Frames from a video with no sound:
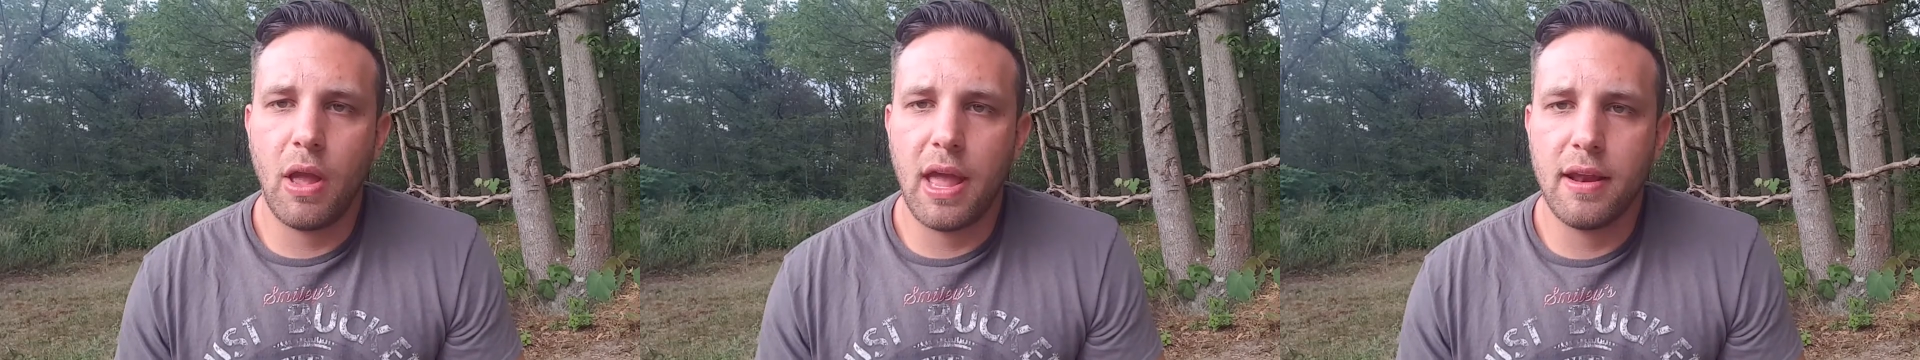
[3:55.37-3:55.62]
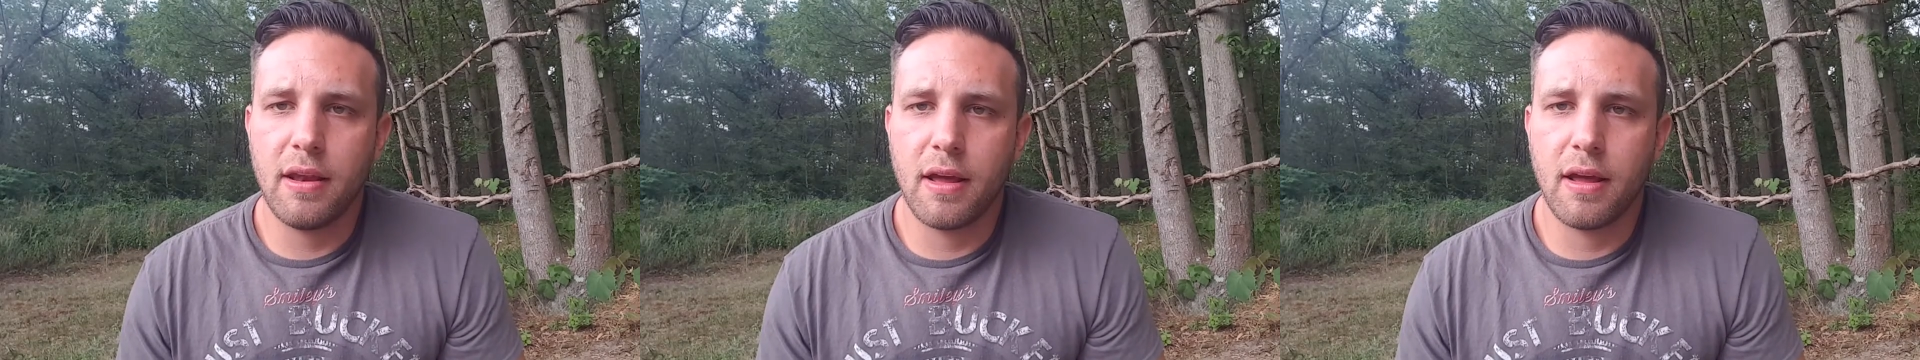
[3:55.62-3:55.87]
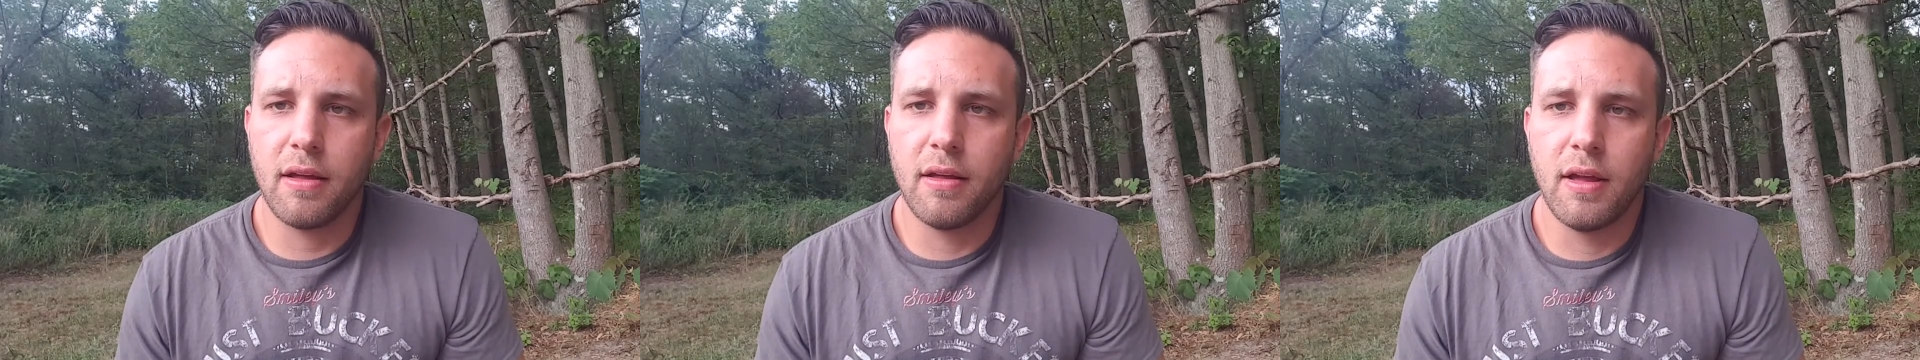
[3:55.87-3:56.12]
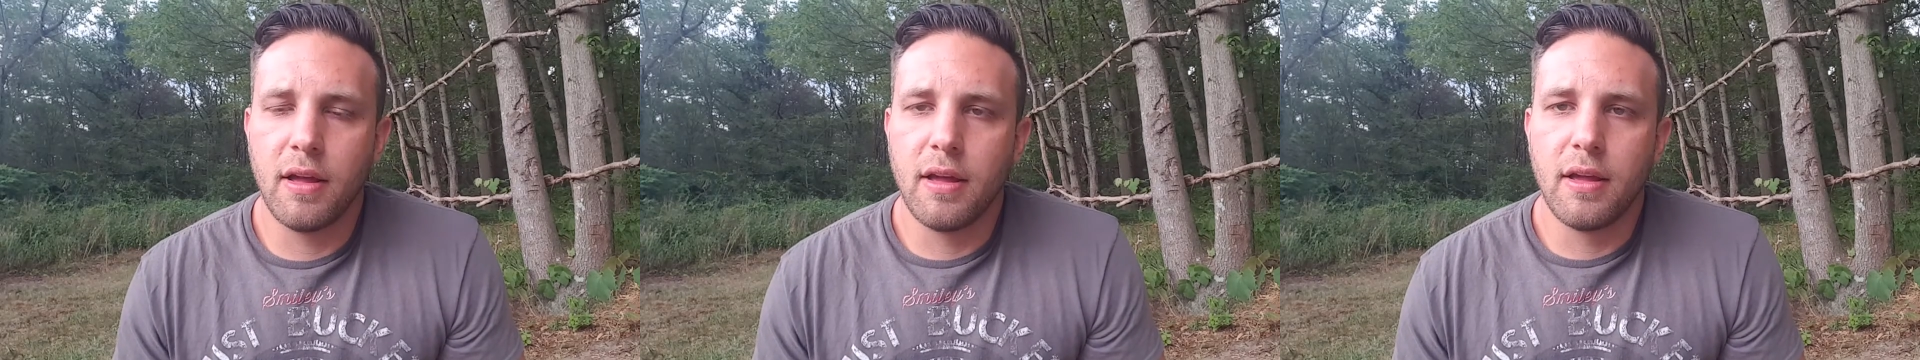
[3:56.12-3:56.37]
and
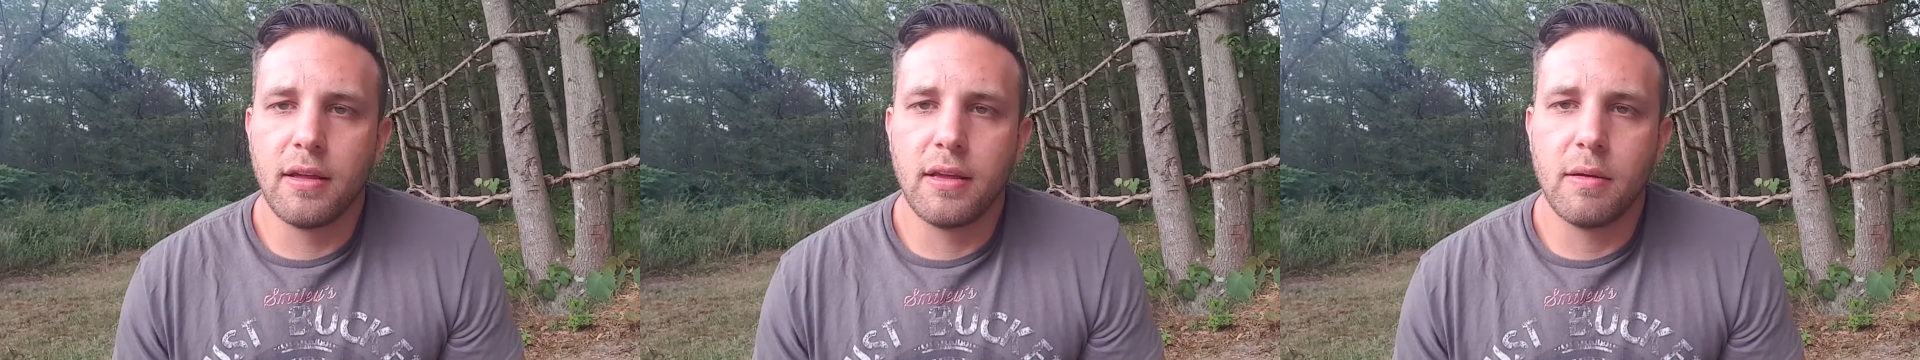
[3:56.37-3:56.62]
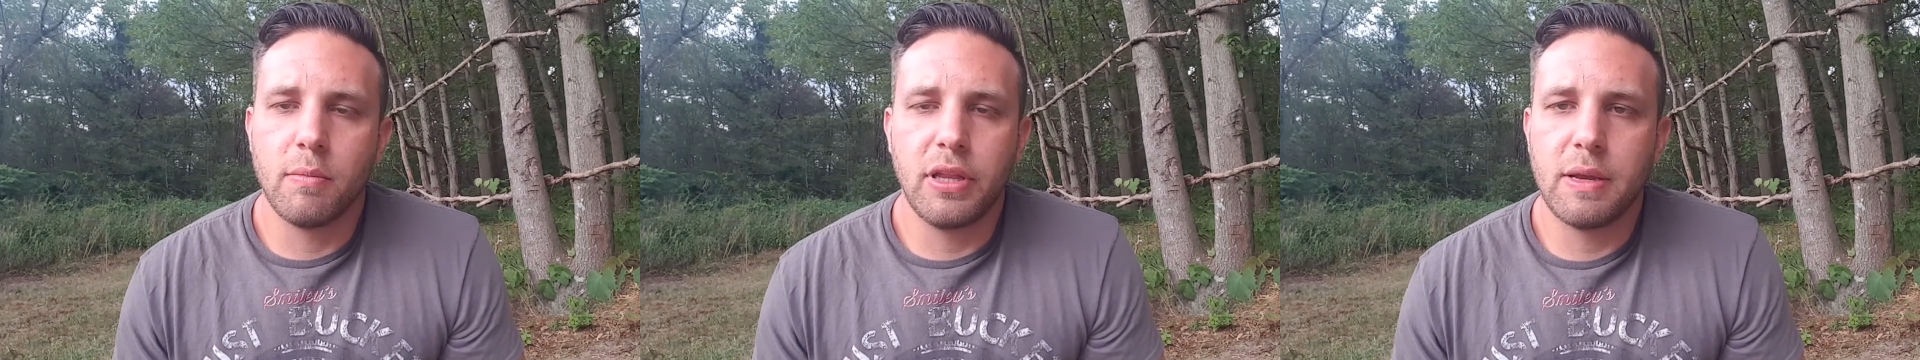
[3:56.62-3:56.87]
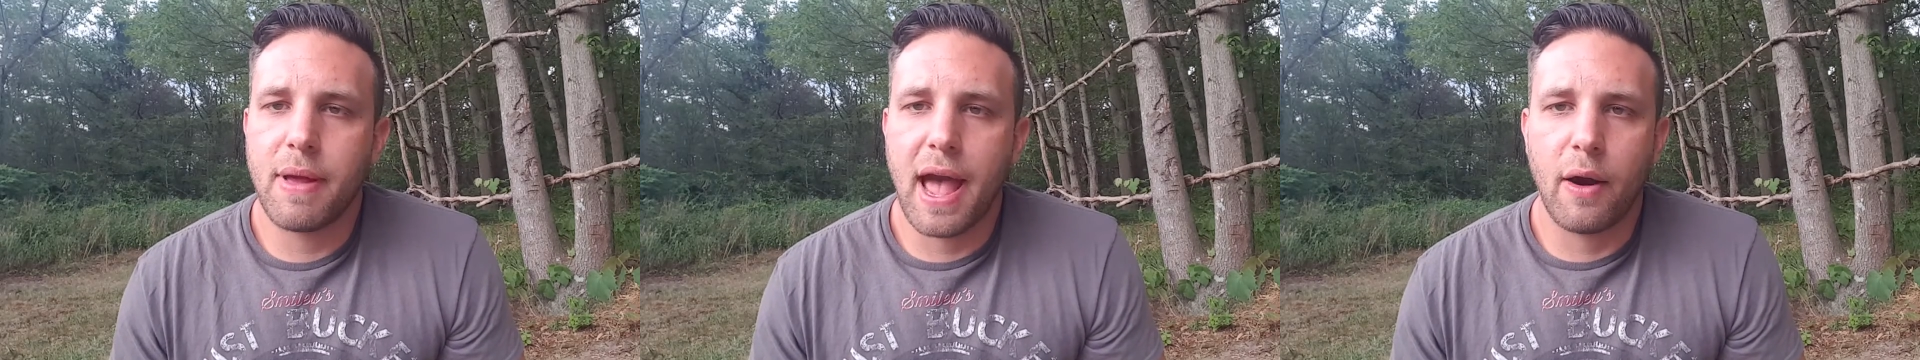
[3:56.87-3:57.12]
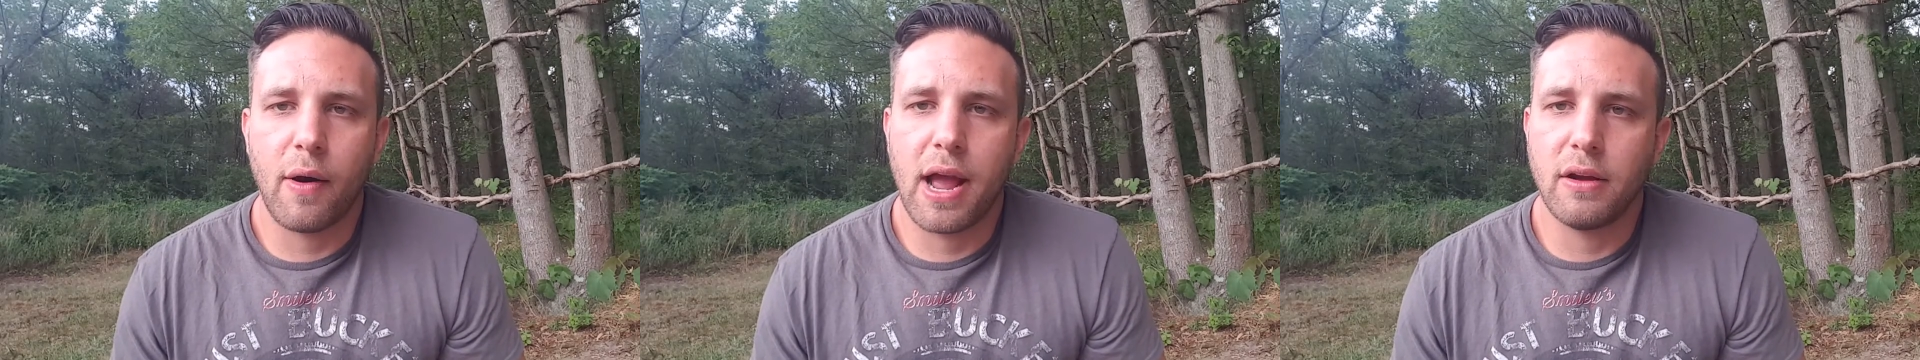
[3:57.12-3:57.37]
complete
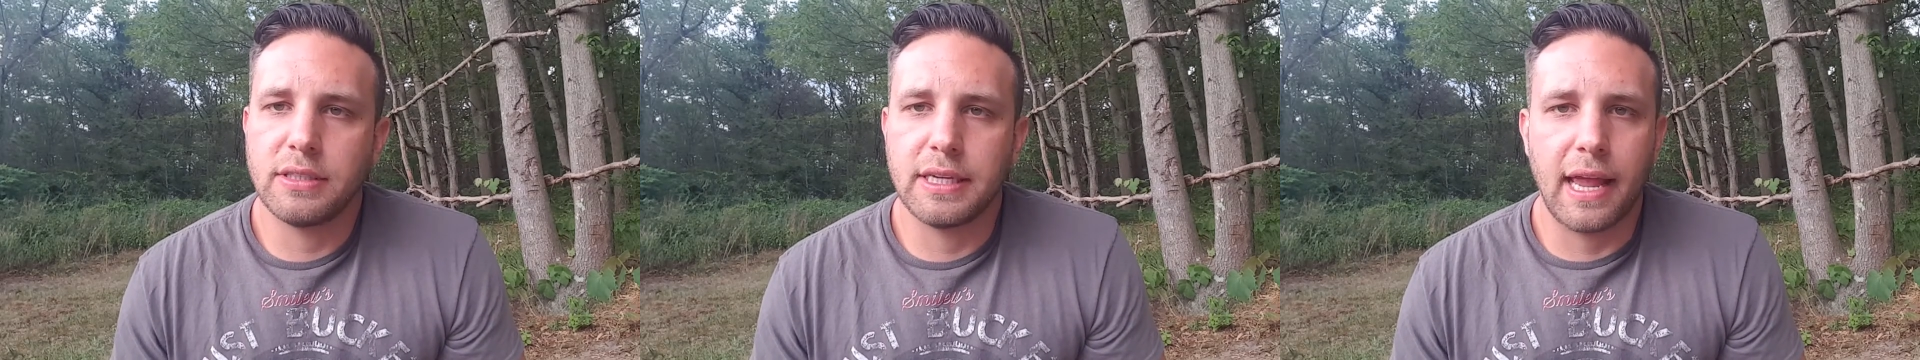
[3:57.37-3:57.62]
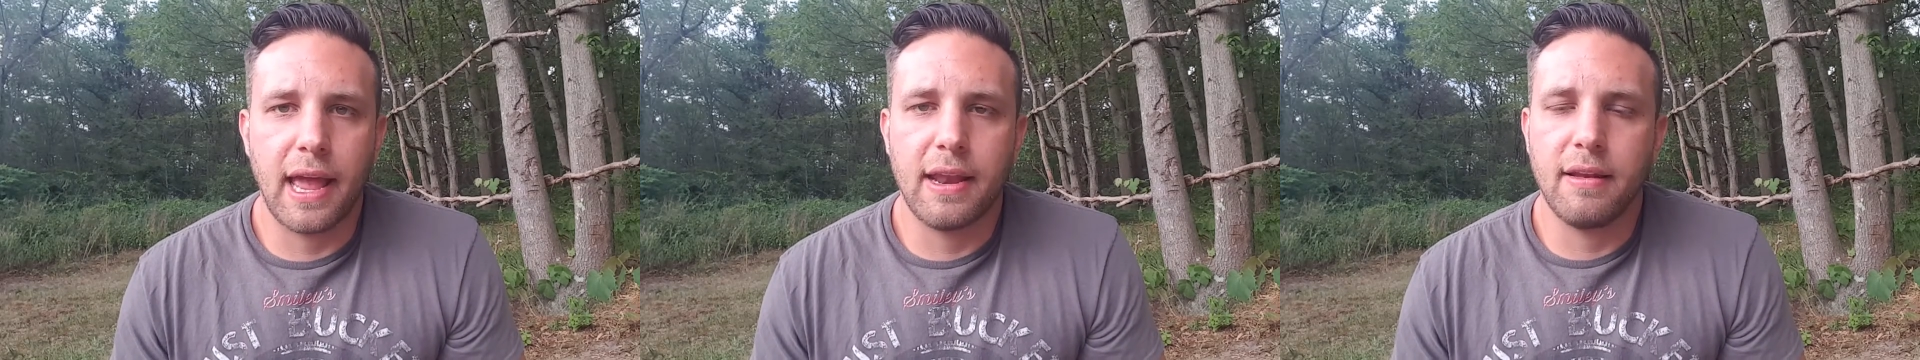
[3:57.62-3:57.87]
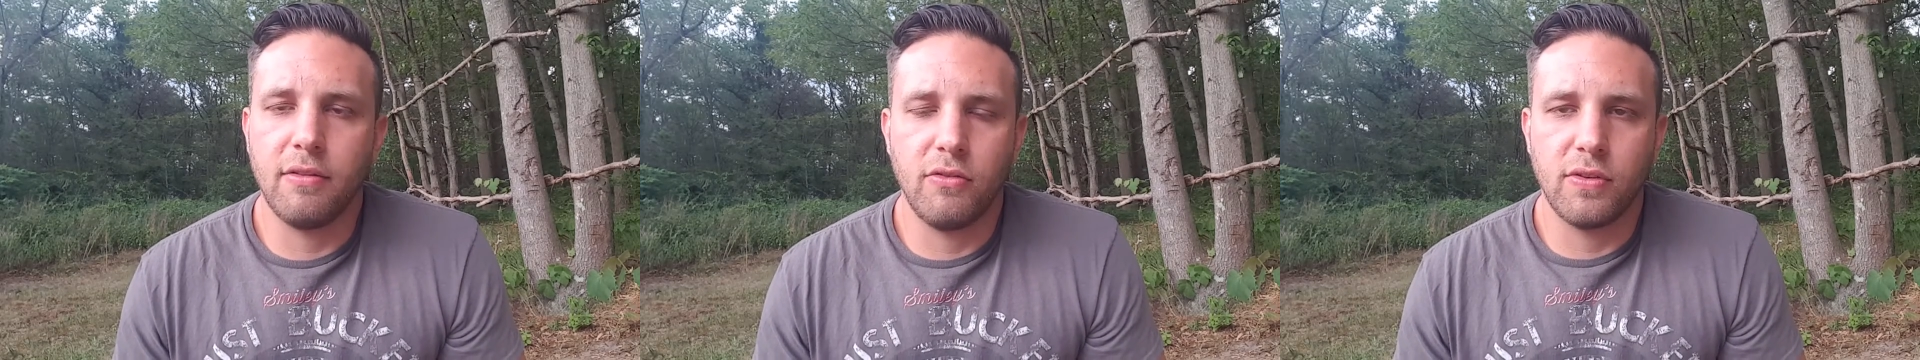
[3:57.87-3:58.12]
powerhouse again.